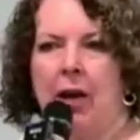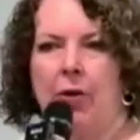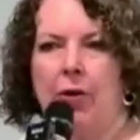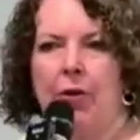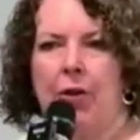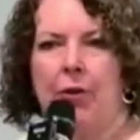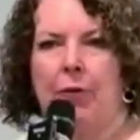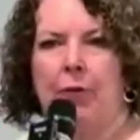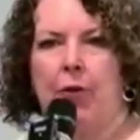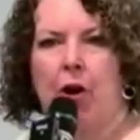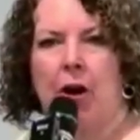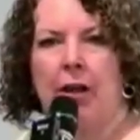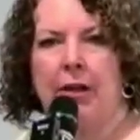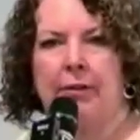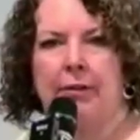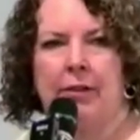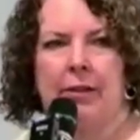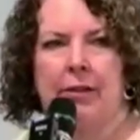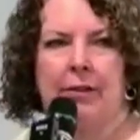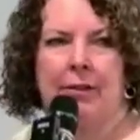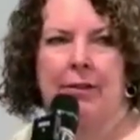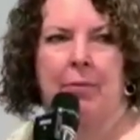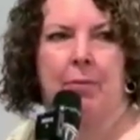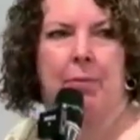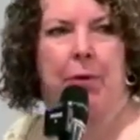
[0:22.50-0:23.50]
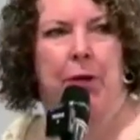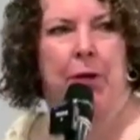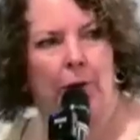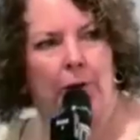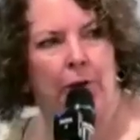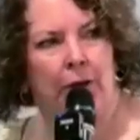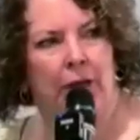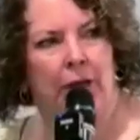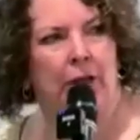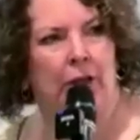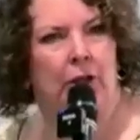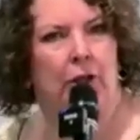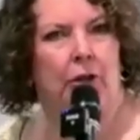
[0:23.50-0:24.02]
health of Christ is
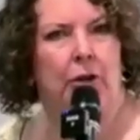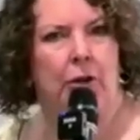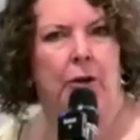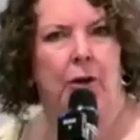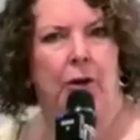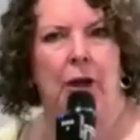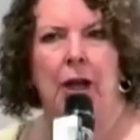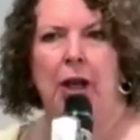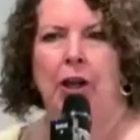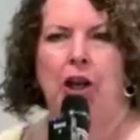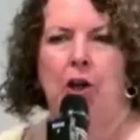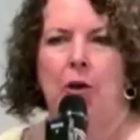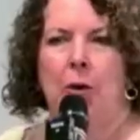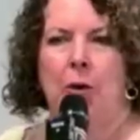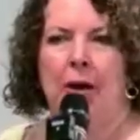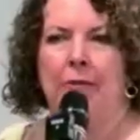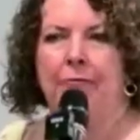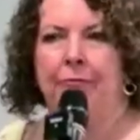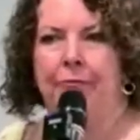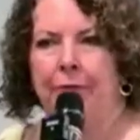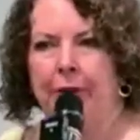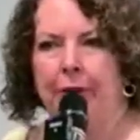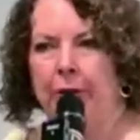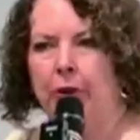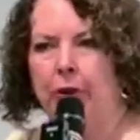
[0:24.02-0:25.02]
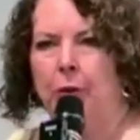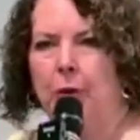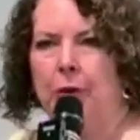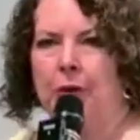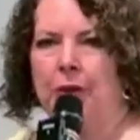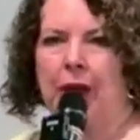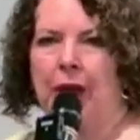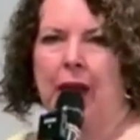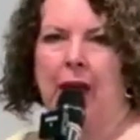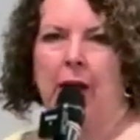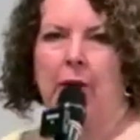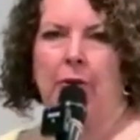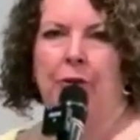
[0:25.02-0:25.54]
imbued in you. You are filled with
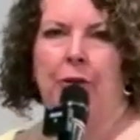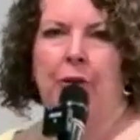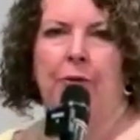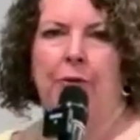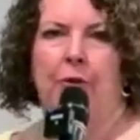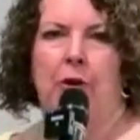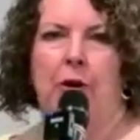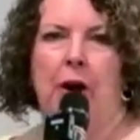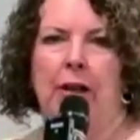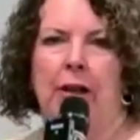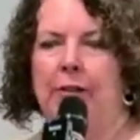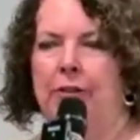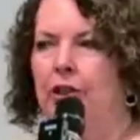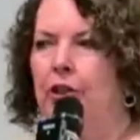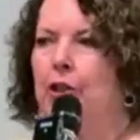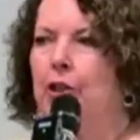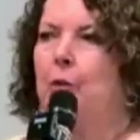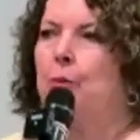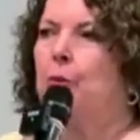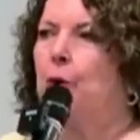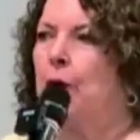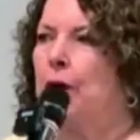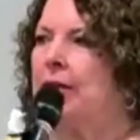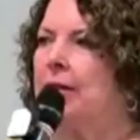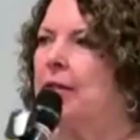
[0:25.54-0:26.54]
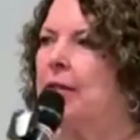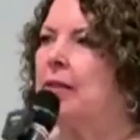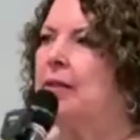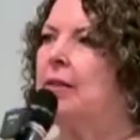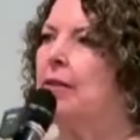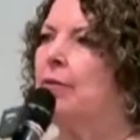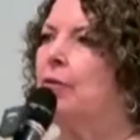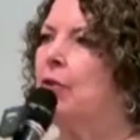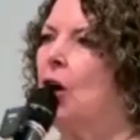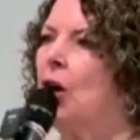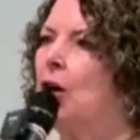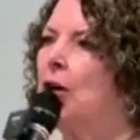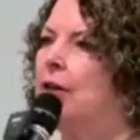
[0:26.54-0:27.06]
the health of Christ. The presence
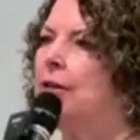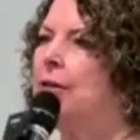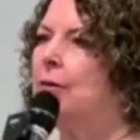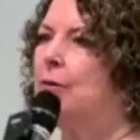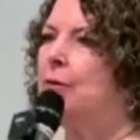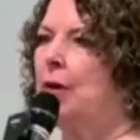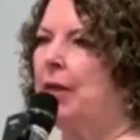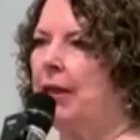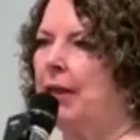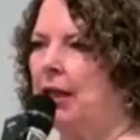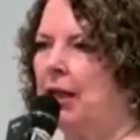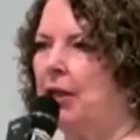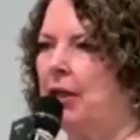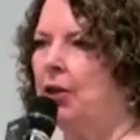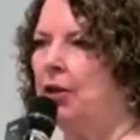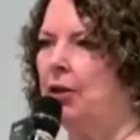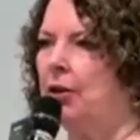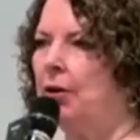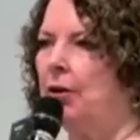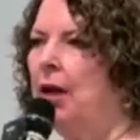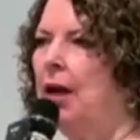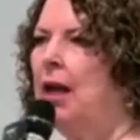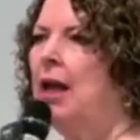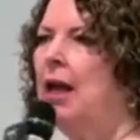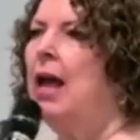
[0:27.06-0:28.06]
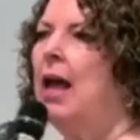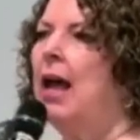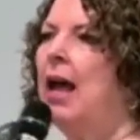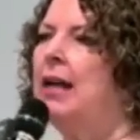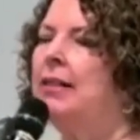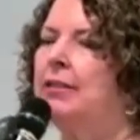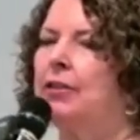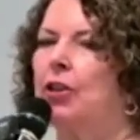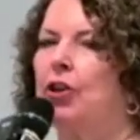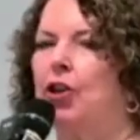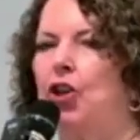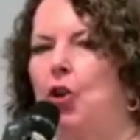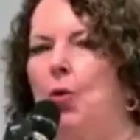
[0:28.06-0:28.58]
of God is within you.
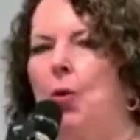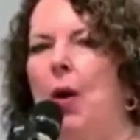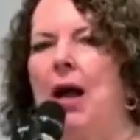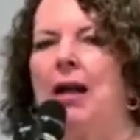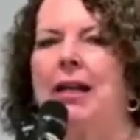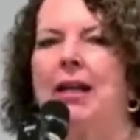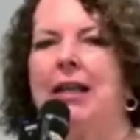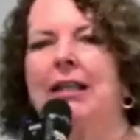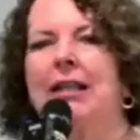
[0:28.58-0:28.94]
And so you are